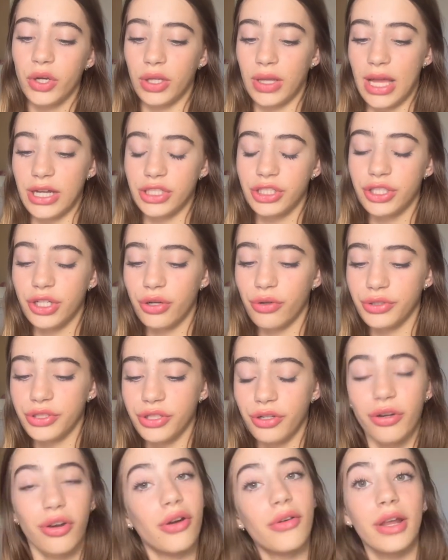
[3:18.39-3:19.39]
your lashes are
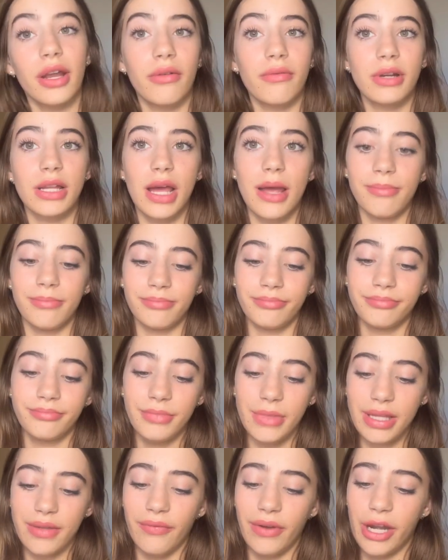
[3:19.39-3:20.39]
also growing over time.
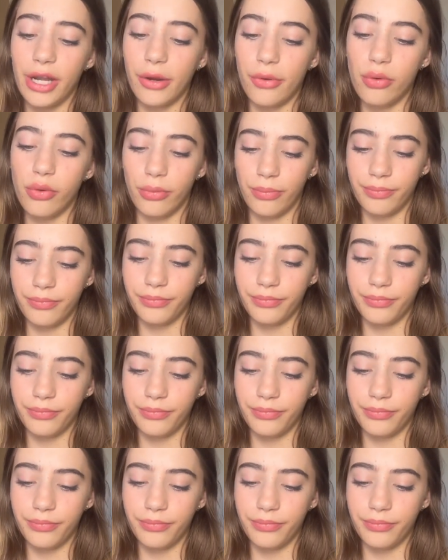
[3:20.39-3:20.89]
Very cool.